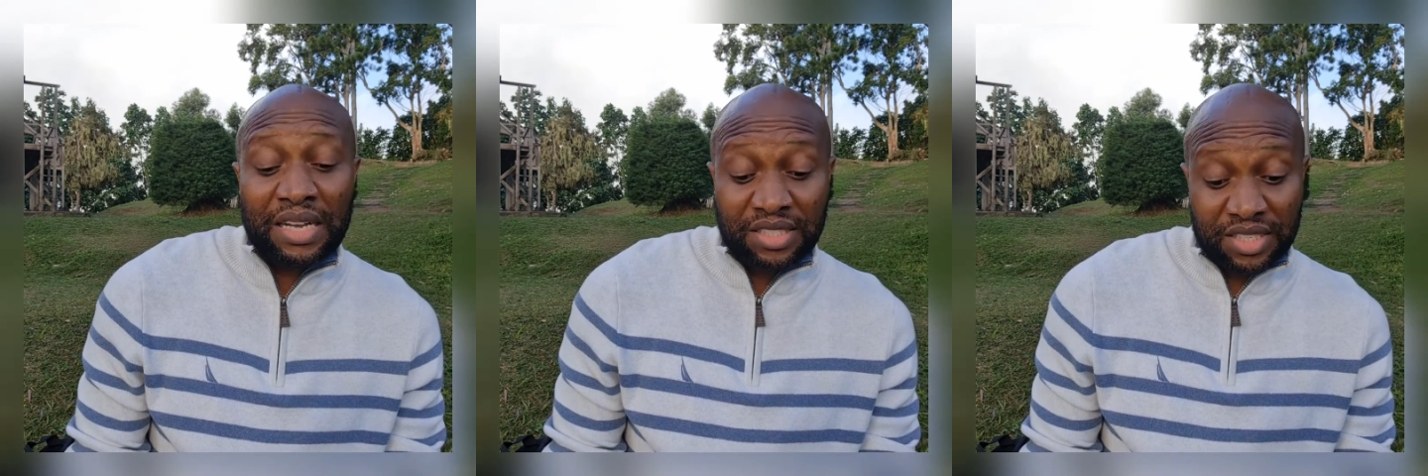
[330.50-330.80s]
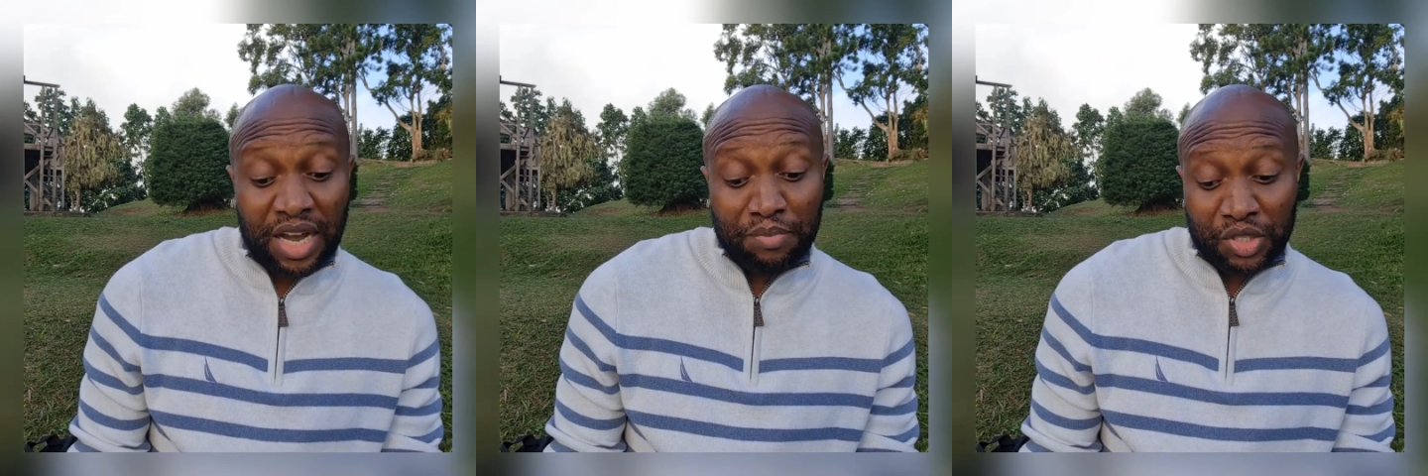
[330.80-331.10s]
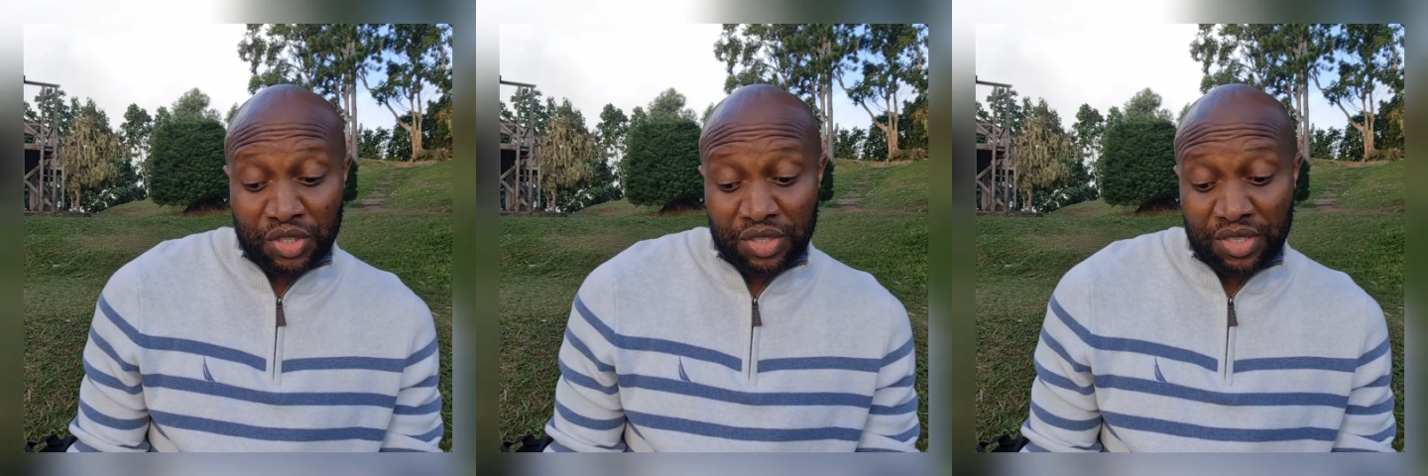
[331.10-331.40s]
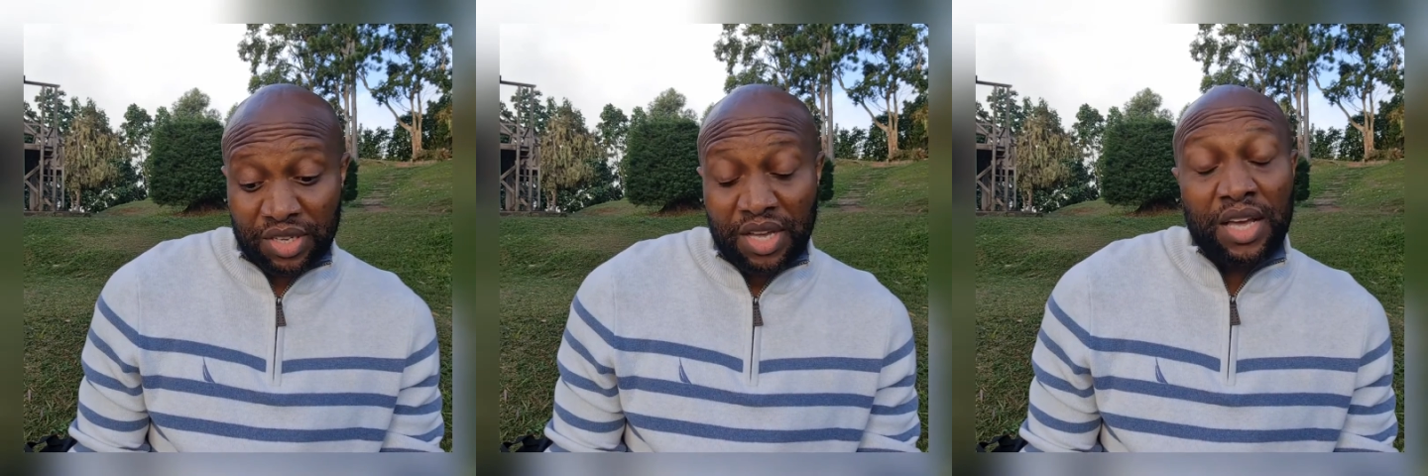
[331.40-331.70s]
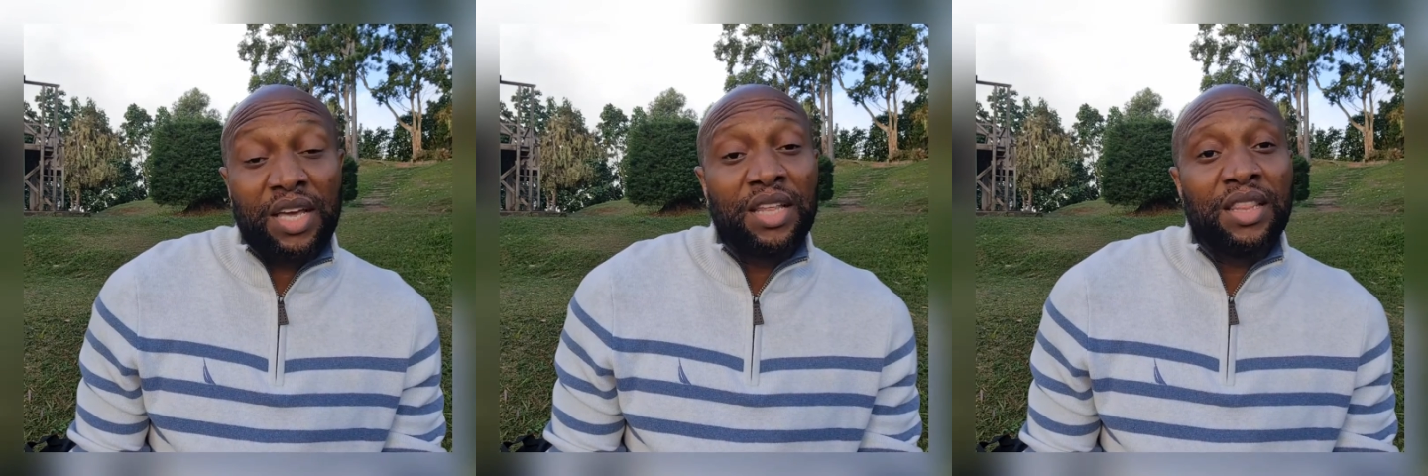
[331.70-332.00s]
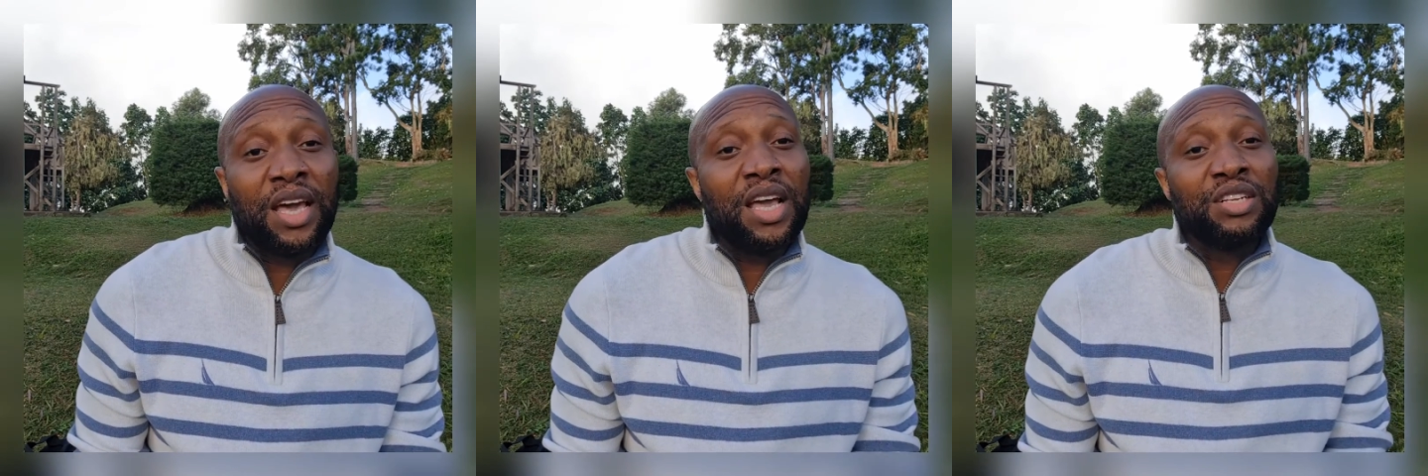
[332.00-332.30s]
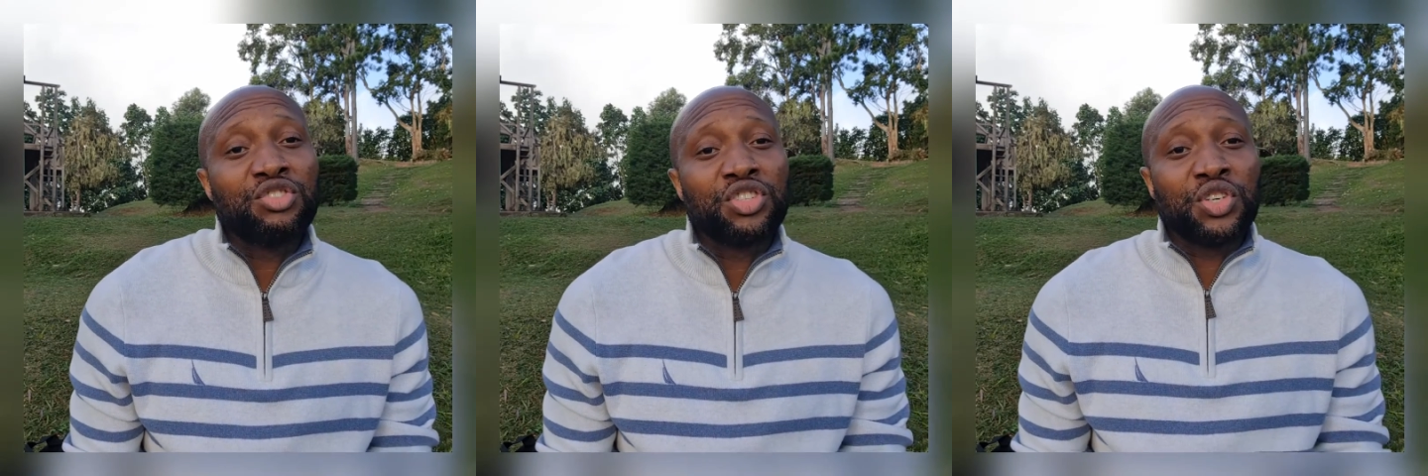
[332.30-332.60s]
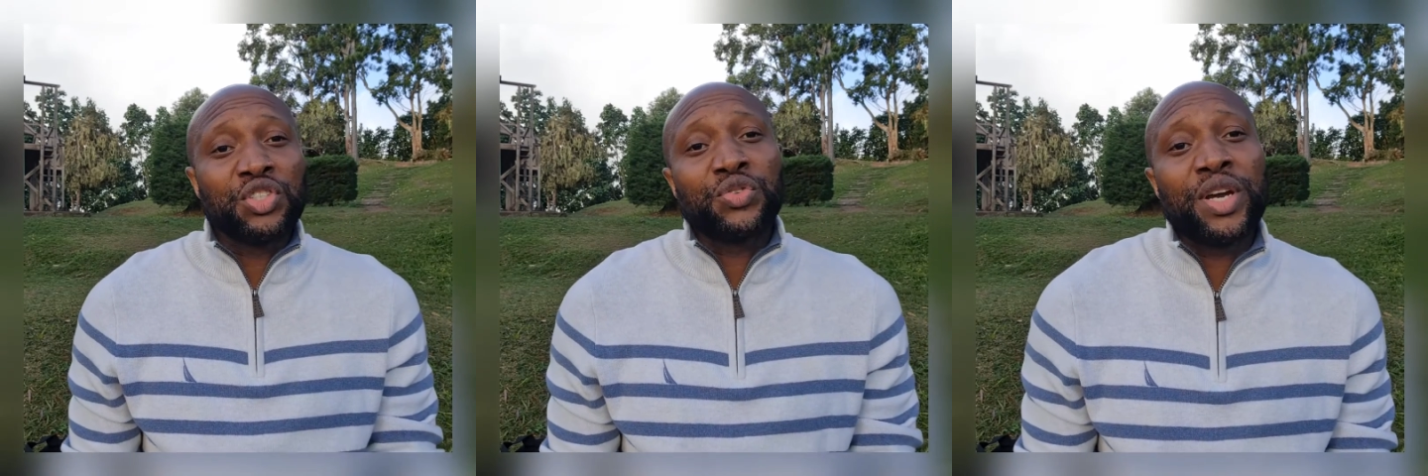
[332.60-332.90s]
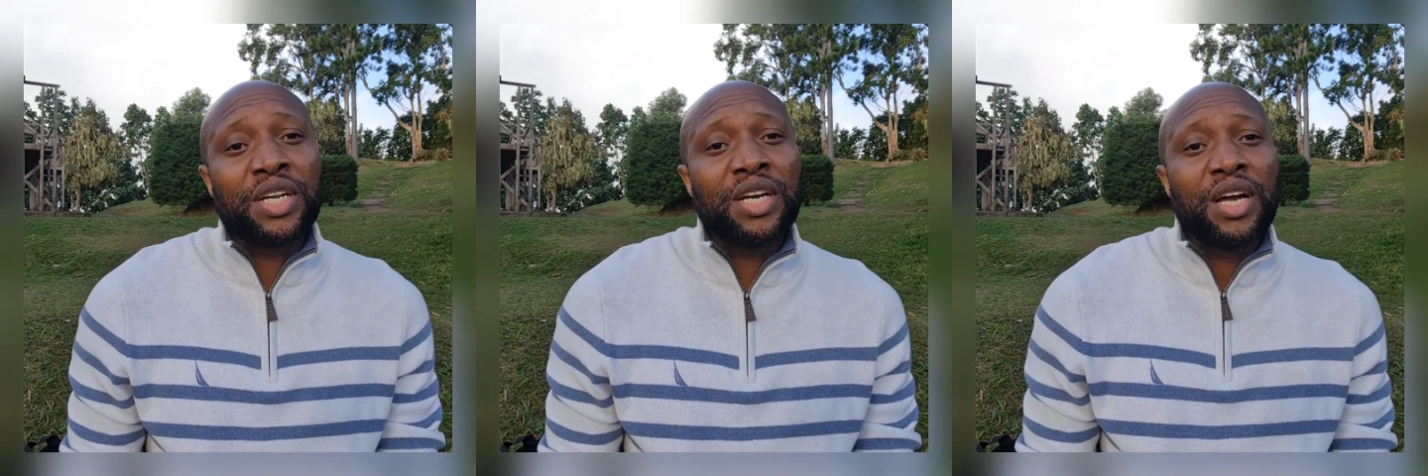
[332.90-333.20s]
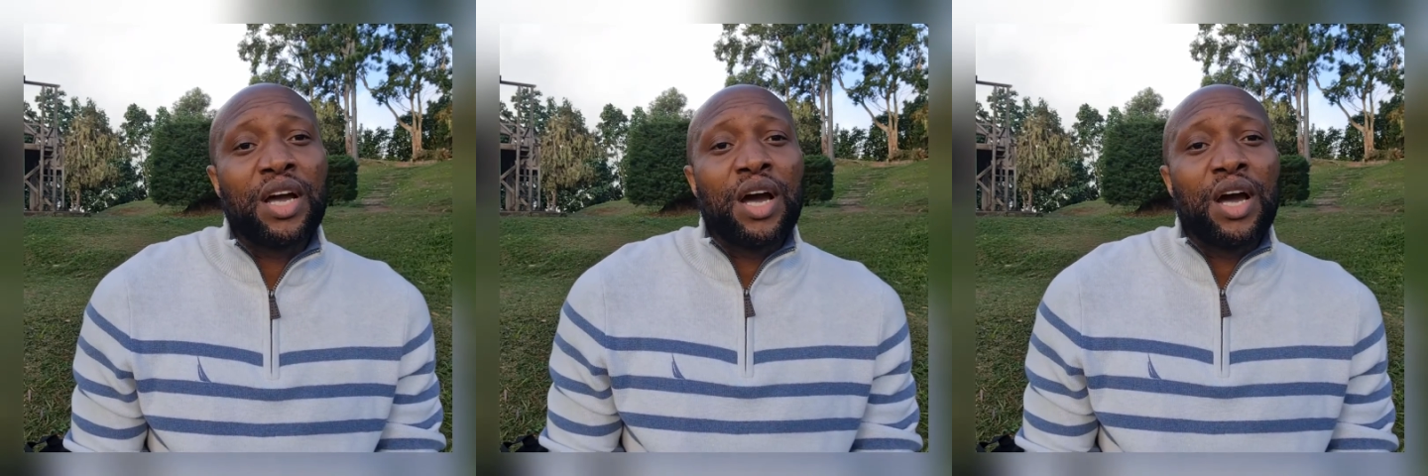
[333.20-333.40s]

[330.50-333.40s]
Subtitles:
as captured in the entry just read,